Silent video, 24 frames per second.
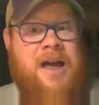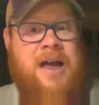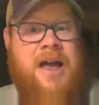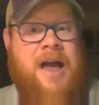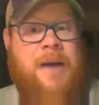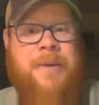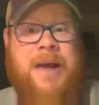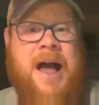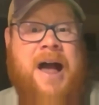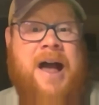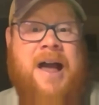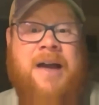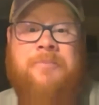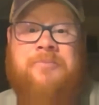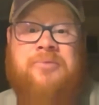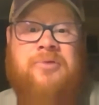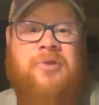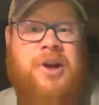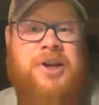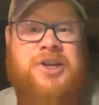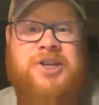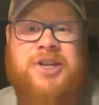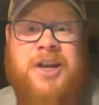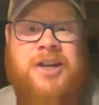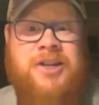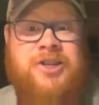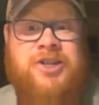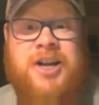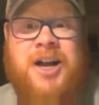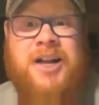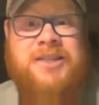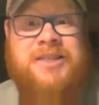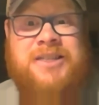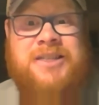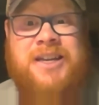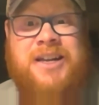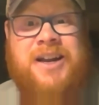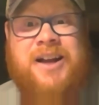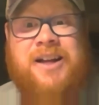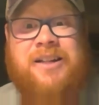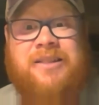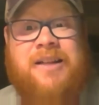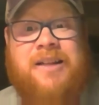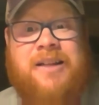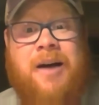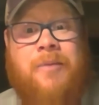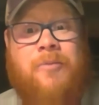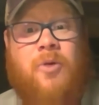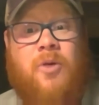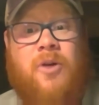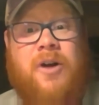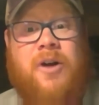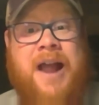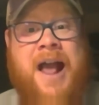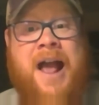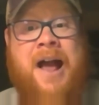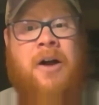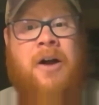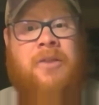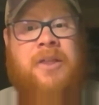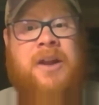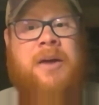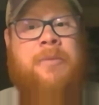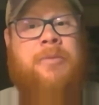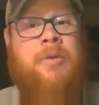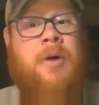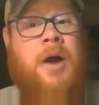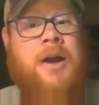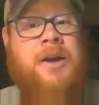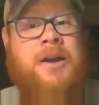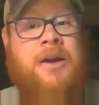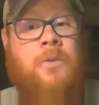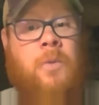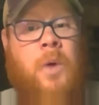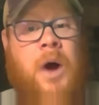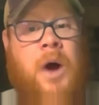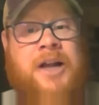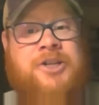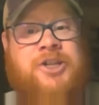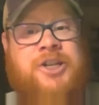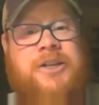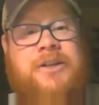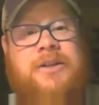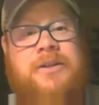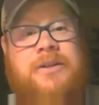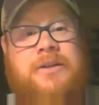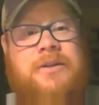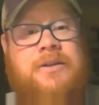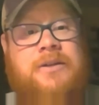I mean, I appreciate John Cena a lot more now than I probably did watching.